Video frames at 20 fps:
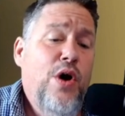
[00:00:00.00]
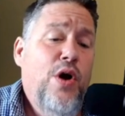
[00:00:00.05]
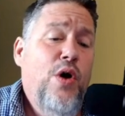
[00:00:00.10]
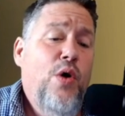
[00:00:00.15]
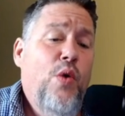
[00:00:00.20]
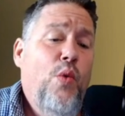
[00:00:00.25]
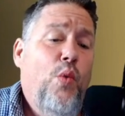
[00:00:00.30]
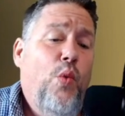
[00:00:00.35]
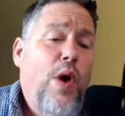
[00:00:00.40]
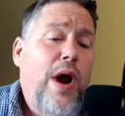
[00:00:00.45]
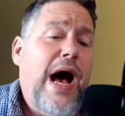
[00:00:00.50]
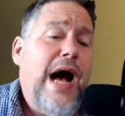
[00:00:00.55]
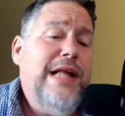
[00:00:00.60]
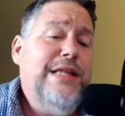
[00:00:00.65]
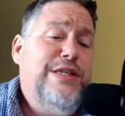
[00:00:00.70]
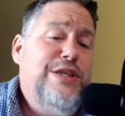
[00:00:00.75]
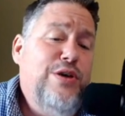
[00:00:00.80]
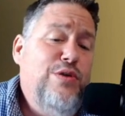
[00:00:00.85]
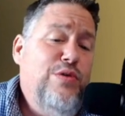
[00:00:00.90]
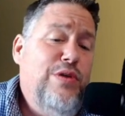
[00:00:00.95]
what I
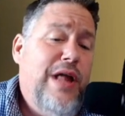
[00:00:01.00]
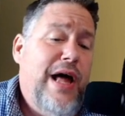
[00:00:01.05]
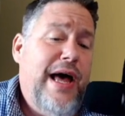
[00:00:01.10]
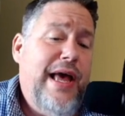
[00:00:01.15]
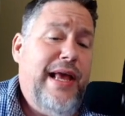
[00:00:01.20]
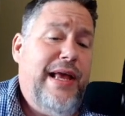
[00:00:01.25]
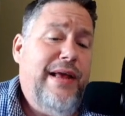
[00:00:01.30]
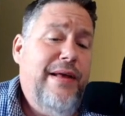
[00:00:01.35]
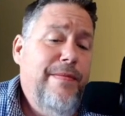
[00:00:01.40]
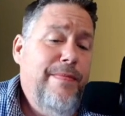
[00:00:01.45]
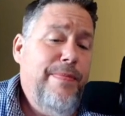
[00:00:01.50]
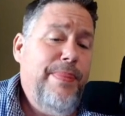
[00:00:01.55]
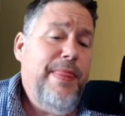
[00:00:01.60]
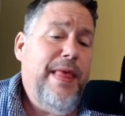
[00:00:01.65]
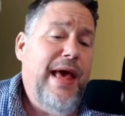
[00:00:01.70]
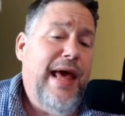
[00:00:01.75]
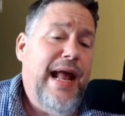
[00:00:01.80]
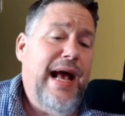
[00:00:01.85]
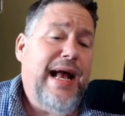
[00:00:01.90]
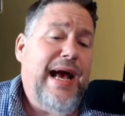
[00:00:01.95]
do like,
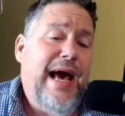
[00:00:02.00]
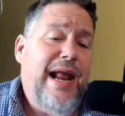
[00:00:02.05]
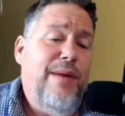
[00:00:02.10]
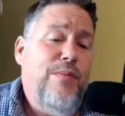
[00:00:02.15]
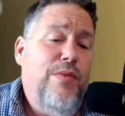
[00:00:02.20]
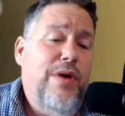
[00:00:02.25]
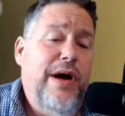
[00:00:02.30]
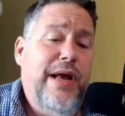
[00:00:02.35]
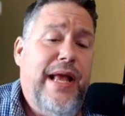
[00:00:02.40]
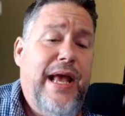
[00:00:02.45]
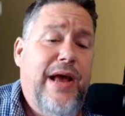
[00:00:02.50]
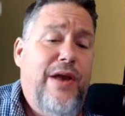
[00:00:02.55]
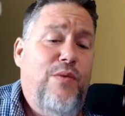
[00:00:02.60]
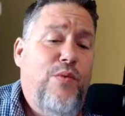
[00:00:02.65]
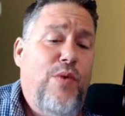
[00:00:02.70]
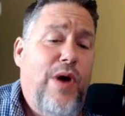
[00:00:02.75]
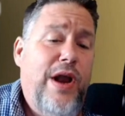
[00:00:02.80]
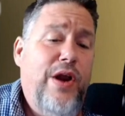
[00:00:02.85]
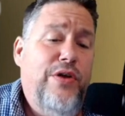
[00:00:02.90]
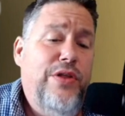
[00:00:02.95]
and I got them, again,
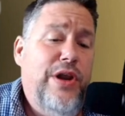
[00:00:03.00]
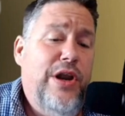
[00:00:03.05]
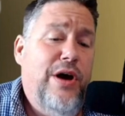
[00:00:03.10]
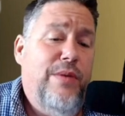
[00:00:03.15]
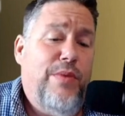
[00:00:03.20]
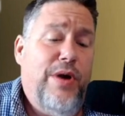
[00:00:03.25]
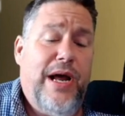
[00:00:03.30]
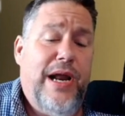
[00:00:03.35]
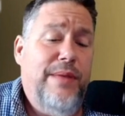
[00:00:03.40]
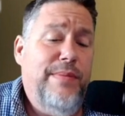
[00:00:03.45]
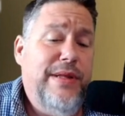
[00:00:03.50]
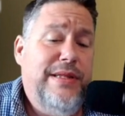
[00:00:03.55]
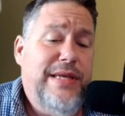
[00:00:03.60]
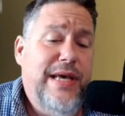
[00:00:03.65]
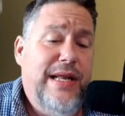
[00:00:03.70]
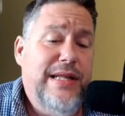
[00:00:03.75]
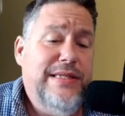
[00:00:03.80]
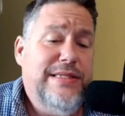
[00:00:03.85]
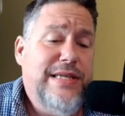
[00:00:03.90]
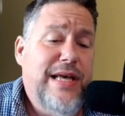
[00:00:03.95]
right on the number. I got them at
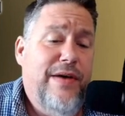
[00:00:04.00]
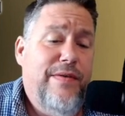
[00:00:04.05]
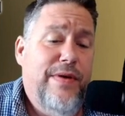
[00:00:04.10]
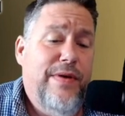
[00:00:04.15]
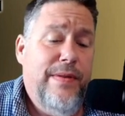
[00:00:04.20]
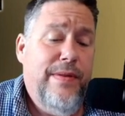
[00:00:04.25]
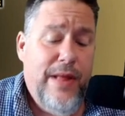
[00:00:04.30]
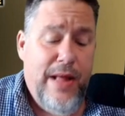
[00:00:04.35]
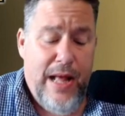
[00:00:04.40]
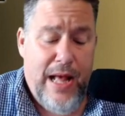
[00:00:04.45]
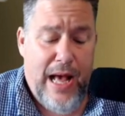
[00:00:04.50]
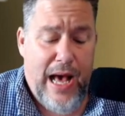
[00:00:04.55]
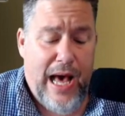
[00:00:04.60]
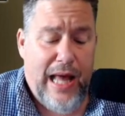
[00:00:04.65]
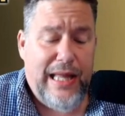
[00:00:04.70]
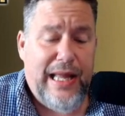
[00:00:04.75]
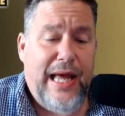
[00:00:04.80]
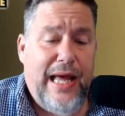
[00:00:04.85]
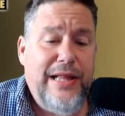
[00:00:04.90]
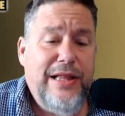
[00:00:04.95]
10-7.
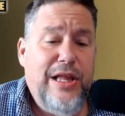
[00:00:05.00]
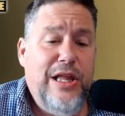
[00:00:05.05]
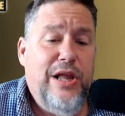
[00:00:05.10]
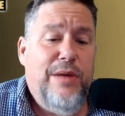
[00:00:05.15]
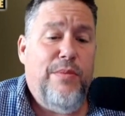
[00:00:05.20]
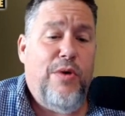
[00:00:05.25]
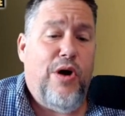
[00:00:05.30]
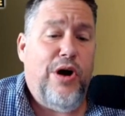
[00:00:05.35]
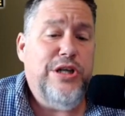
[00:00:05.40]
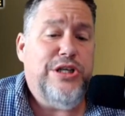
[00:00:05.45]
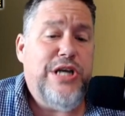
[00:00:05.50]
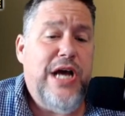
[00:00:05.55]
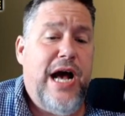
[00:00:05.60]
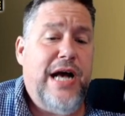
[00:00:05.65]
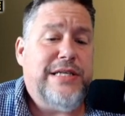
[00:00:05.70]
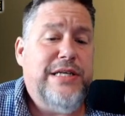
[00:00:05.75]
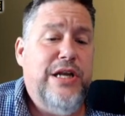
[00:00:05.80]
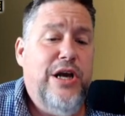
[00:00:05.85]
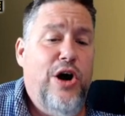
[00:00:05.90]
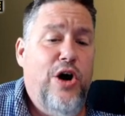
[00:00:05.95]
I like the Lamar
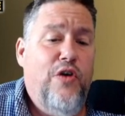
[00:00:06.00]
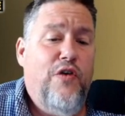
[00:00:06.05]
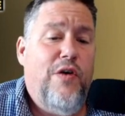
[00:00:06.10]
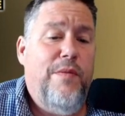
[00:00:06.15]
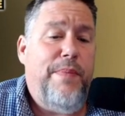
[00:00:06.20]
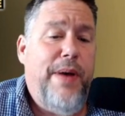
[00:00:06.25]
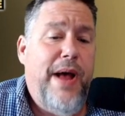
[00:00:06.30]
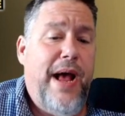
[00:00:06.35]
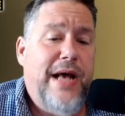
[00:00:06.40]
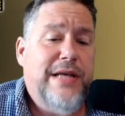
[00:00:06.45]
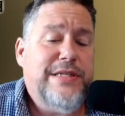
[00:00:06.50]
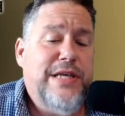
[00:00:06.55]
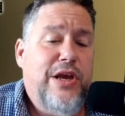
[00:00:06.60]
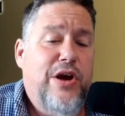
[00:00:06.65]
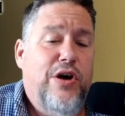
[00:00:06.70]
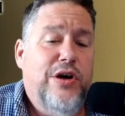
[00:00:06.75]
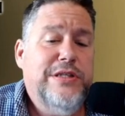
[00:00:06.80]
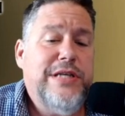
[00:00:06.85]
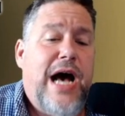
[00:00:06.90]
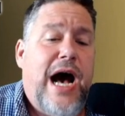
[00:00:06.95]
Jackson over passing
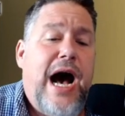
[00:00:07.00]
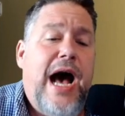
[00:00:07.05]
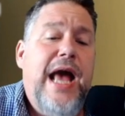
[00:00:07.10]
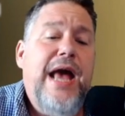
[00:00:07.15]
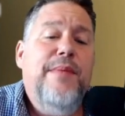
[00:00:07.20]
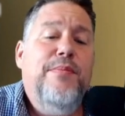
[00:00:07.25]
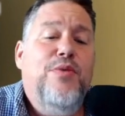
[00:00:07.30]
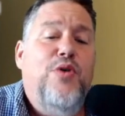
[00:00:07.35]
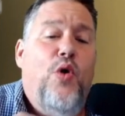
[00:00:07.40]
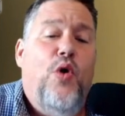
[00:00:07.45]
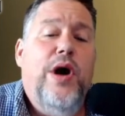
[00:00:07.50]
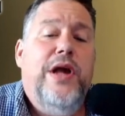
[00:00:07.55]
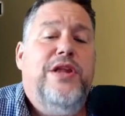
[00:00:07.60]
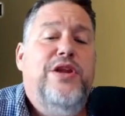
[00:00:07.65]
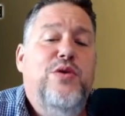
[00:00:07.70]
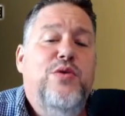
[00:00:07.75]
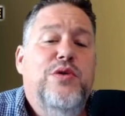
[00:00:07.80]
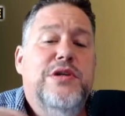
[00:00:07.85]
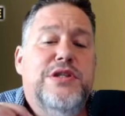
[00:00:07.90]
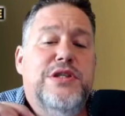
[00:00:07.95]
yards. I am going
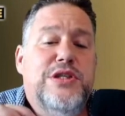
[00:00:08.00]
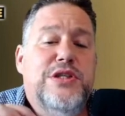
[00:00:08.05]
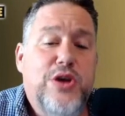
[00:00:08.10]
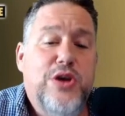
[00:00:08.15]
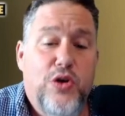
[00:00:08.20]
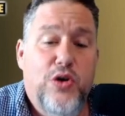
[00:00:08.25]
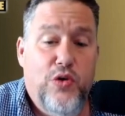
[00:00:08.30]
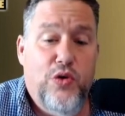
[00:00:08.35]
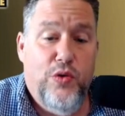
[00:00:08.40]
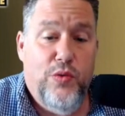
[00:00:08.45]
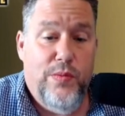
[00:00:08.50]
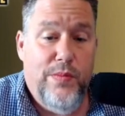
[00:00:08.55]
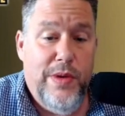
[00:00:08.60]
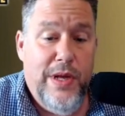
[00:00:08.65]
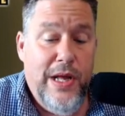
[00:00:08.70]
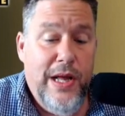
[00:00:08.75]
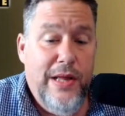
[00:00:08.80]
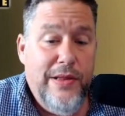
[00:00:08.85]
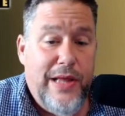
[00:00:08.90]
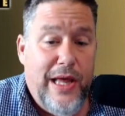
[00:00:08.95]
to assume
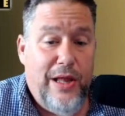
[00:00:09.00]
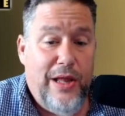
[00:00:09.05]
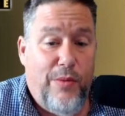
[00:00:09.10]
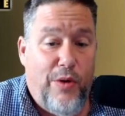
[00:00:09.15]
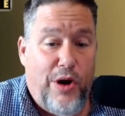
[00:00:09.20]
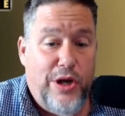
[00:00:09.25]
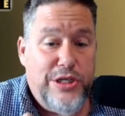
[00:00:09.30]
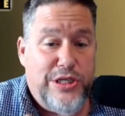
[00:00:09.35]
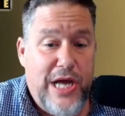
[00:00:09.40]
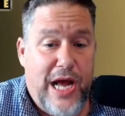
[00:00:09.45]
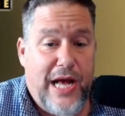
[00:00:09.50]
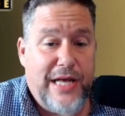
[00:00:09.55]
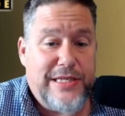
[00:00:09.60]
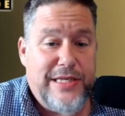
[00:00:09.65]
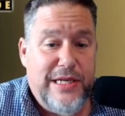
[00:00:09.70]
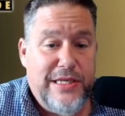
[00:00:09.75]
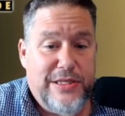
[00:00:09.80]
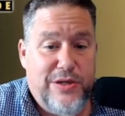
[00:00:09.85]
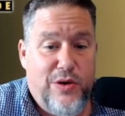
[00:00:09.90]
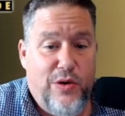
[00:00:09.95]
that Lamar
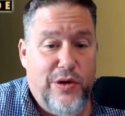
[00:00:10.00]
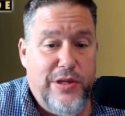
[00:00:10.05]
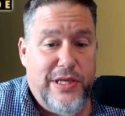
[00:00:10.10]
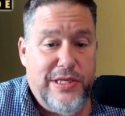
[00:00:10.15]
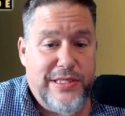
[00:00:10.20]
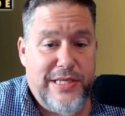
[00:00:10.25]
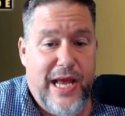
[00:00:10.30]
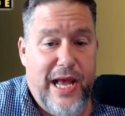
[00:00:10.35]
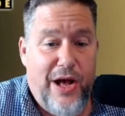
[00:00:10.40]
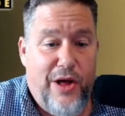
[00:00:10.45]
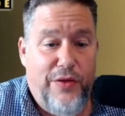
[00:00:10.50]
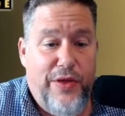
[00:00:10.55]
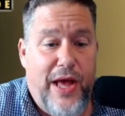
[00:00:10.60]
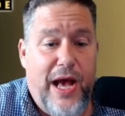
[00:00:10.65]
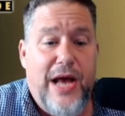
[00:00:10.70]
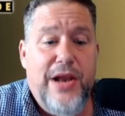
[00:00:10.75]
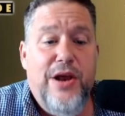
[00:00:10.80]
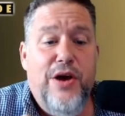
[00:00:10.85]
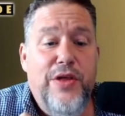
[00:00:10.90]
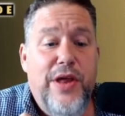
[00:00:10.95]
Jackson is going to stay healthy.
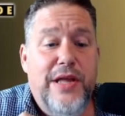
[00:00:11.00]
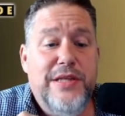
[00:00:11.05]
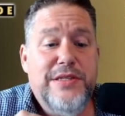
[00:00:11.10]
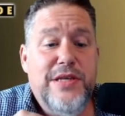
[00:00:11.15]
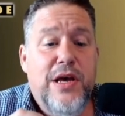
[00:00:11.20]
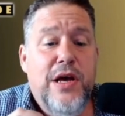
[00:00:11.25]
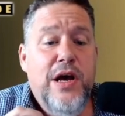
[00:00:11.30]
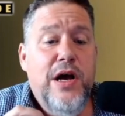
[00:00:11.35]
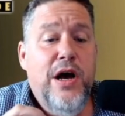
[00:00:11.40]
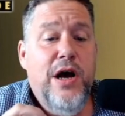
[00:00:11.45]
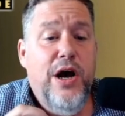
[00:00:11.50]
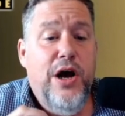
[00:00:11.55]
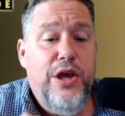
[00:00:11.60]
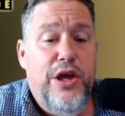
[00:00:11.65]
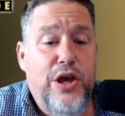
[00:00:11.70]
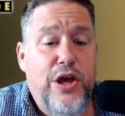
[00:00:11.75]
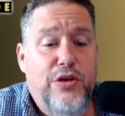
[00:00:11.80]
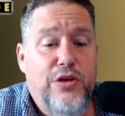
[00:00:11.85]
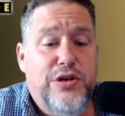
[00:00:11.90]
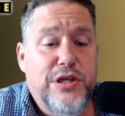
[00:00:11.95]
I know that is a
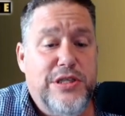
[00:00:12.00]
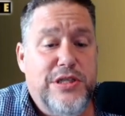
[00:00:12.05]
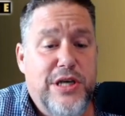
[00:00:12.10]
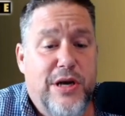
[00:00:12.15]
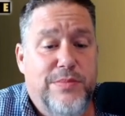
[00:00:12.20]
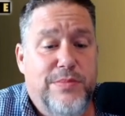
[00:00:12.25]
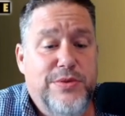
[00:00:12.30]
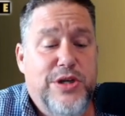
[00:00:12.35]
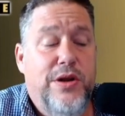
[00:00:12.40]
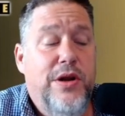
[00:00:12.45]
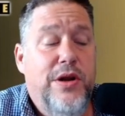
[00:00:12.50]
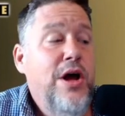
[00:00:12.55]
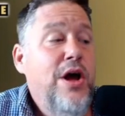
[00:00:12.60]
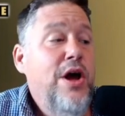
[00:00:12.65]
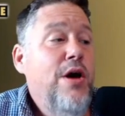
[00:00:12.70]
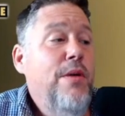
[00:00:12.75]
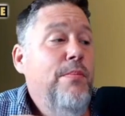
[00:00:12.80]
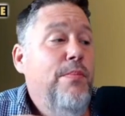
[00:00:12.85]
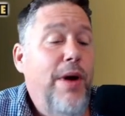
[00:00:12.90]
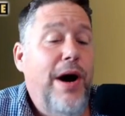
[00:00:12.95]
huge assumption.
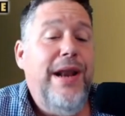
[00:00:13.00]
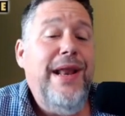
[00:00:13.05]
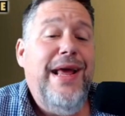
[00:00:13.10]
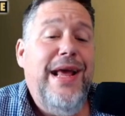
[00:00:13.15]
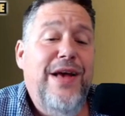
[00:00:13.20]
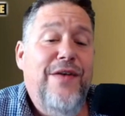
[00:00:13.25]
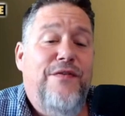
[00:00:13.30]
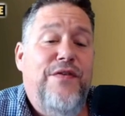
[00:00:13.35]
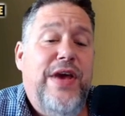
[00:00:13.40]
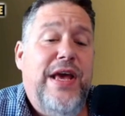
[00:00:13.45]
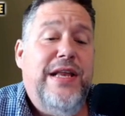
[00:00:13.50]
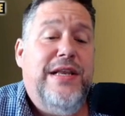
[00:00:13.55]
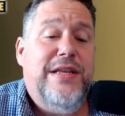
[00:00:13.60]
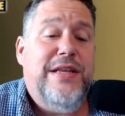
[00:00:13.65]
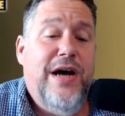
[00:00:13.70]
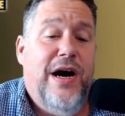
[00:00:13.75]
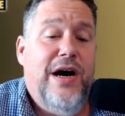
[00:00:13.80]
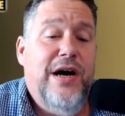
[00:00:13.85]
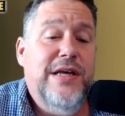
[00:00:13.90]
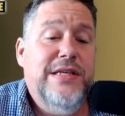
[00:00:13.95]
But if he
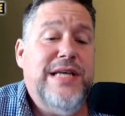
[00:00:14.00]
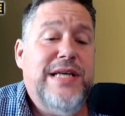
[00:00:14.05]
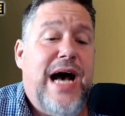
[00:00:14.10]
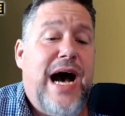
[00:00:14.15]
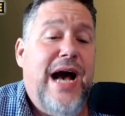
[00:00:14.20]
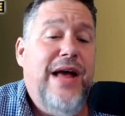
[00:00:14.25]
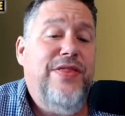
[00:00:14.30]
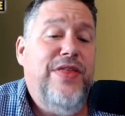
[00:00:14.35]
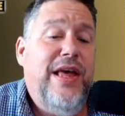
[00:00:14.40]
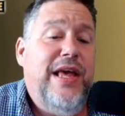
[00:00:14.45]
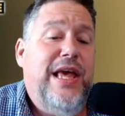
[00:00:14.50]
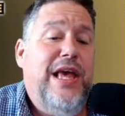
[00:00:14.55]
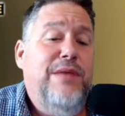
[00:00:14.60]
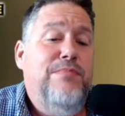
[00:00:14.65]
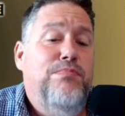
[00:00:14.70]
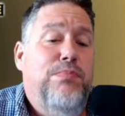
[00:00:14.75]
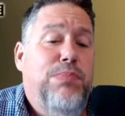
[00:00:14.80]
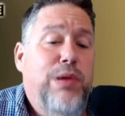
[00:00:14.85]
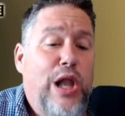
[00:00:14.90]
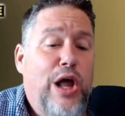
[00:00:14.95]
does, I think he
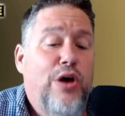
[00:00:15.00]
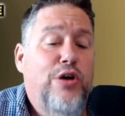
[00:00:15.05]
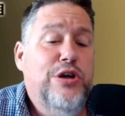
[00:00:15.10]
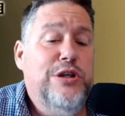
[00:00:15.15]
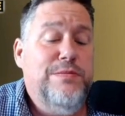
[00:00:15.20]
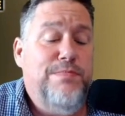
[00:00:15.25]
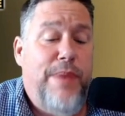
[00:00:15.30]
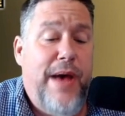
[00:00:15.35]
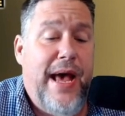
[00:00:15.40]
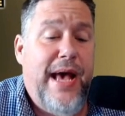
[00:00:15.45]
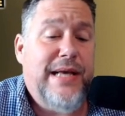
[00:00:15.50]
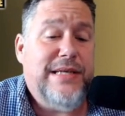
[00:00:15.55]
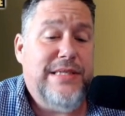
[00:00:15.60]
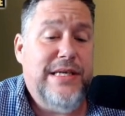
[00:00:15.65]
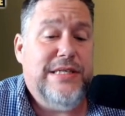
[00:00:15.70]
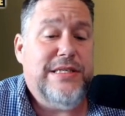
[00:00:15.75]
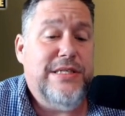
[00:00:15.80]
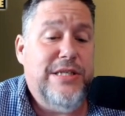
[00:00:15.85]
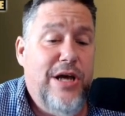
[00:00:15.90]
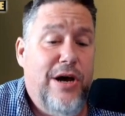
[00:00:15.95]
blows past
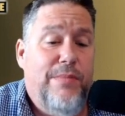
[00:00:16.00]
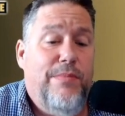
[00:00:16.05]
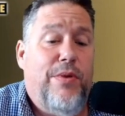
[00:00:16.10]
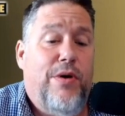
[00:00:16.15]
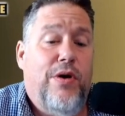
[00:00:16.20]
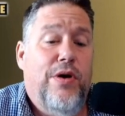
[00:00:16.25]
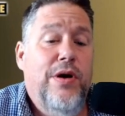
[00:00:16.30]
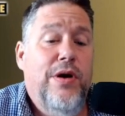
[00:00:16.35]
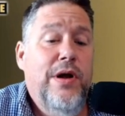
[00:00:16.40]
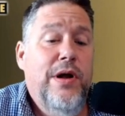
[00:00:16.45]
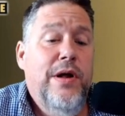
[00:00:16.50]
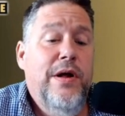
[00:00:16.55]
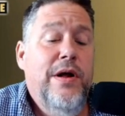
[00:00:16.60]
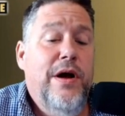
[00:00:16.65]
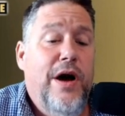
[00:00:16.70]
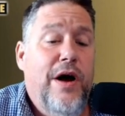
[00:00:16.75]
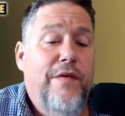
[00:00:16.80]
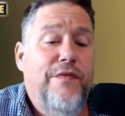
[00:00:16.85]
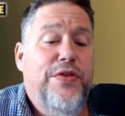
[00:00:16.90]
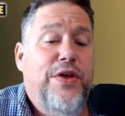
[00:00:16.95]
this number
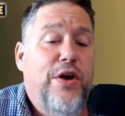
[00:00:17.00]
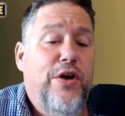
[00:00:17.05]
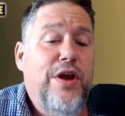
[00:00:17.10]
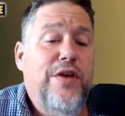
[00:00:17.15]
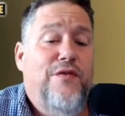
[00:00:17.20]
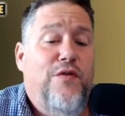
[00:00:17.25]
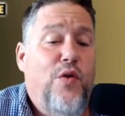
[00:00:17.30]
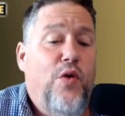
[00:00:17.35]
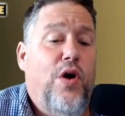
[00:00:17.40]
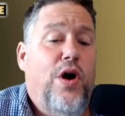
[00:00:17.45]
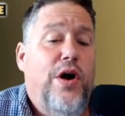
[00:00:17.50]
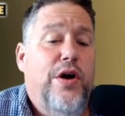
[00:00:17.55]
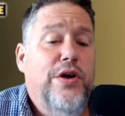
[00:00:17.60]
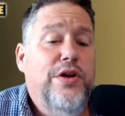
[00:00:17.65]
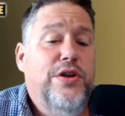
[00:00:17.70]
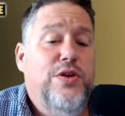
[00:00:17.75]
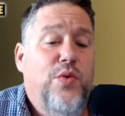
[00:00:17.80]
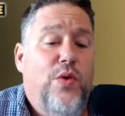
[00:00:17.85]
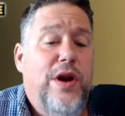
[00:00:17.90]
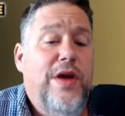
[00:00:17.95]
of
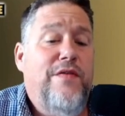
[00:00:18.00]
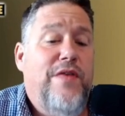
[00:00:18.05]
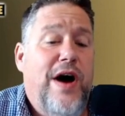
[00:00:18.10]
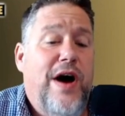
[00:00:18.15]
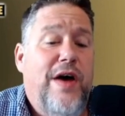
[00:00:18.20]
3,425